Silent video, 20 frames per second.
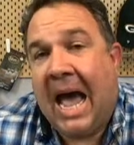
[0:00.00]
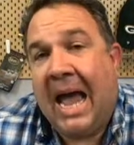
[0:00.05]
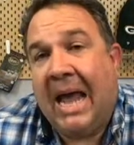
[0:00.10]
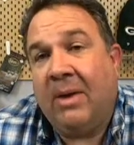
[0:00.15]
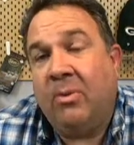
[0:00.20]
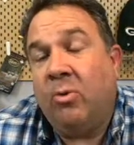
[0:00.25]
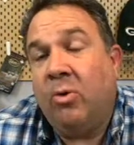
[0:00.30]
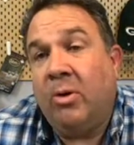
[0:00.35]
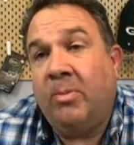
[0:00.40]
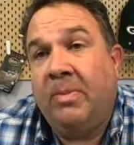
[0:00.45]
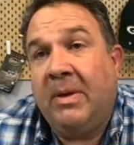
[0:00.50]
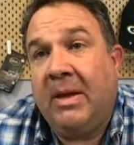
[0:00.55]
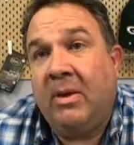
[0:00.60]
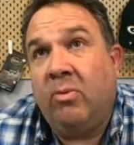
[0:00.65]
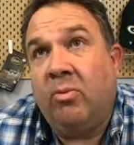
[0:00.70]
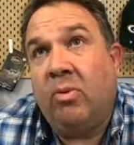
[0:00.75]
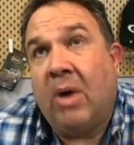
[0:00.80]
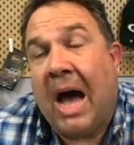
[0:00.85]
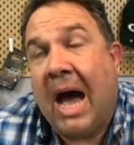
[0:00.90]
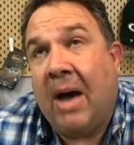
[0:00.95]

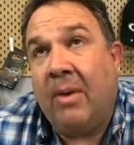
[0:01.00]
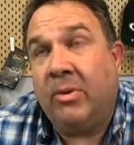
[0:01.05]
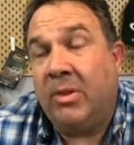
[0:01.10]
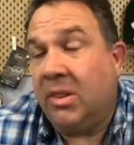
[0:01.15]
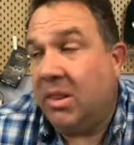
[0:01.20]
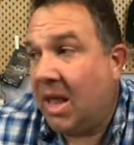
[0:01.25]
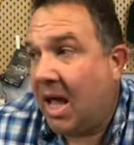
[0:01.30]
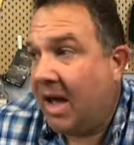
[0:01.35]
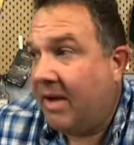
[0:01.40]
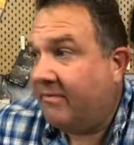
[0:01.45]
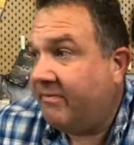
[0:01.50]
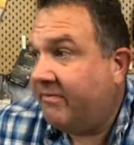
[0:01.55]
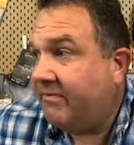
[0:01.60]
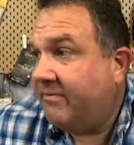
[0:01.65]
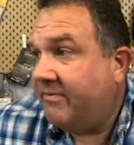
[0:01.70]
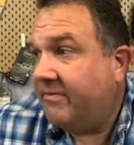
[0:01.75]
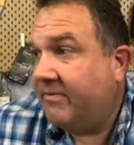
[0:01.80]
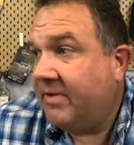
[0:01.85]
would love